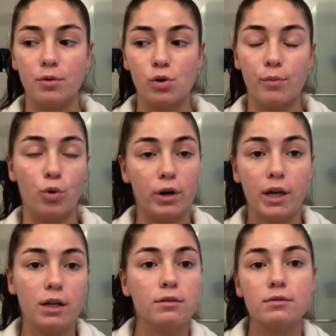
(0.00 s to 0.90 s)
or
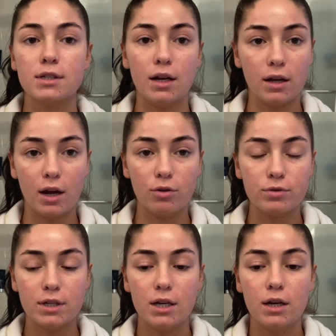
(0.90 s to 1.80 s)
morning skincare
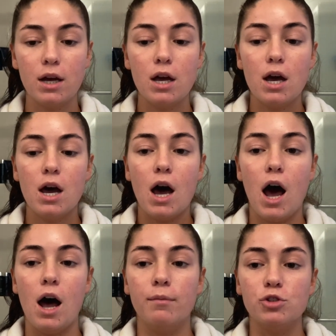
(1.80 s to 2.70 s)
routine,
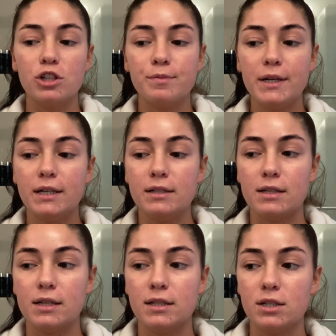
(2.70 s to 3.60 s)
just because
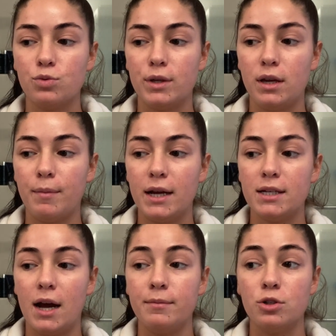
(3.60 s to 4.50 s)
this is really my
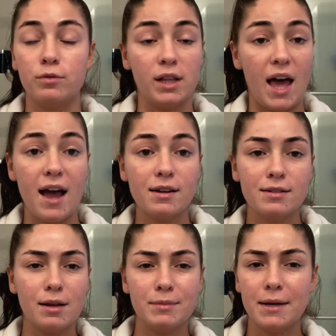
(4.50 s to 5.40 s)
time to relax.
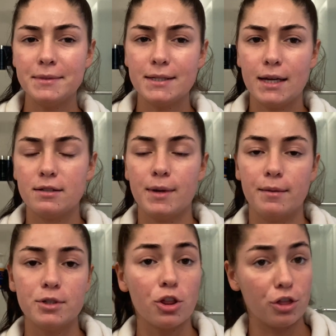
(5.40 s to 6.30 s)
Sometimes it takes me
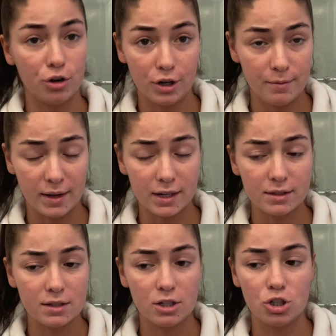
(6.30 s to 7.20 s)
up to 30
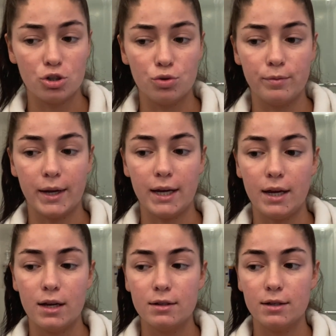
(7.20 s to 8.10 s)
minutes to do
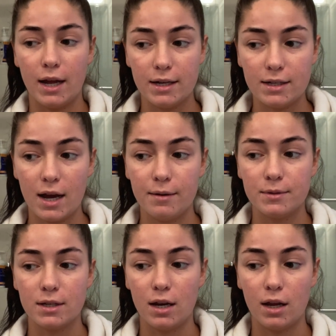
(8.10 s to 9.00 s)
my nighttime
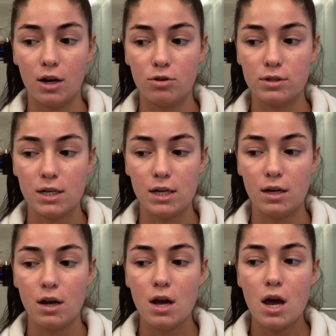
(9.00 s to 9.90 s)
skincare routine,